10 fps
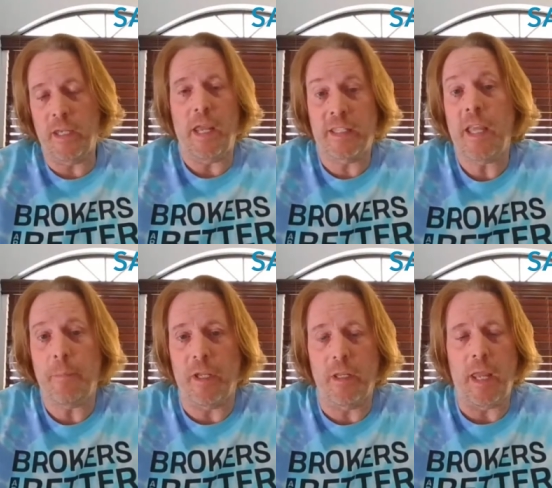
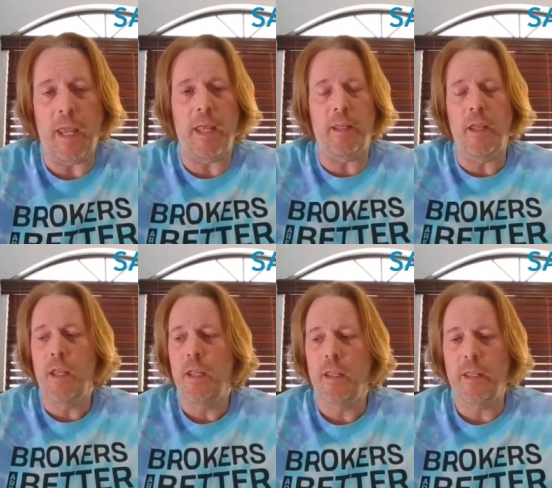accept it. And
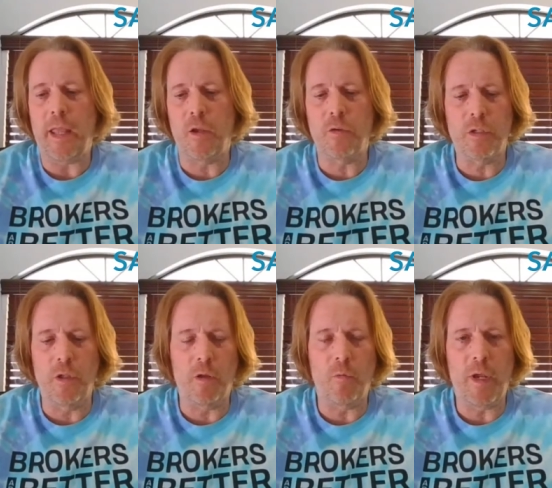that goes a
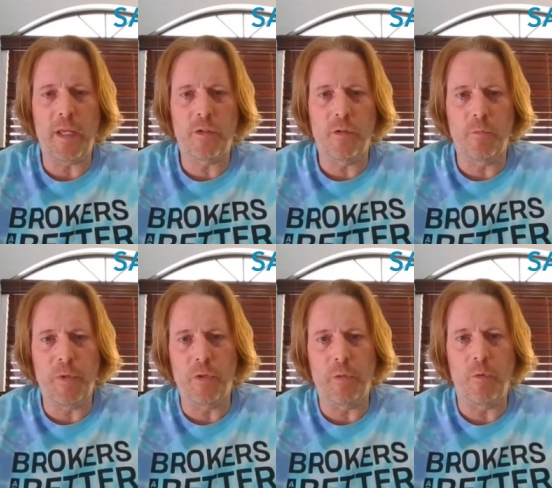long way to
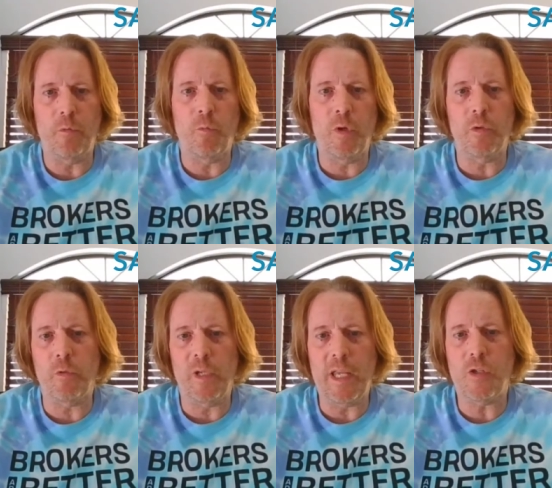building re- realtor
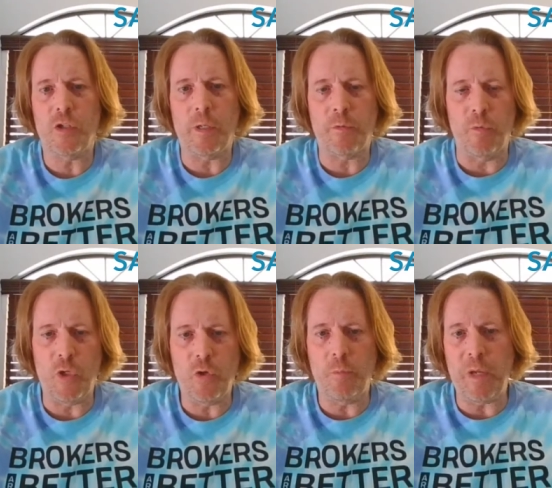relationships when
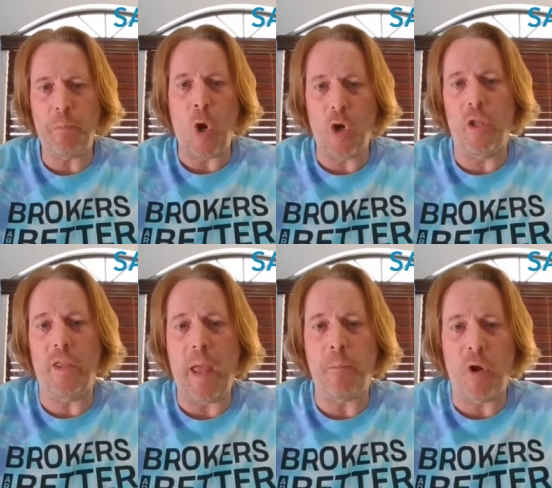you can be part of
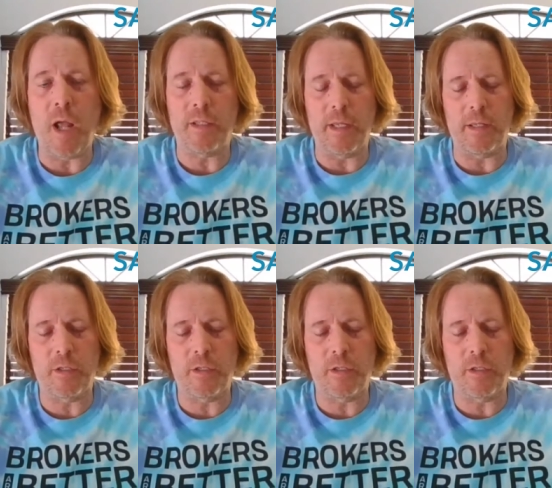that process.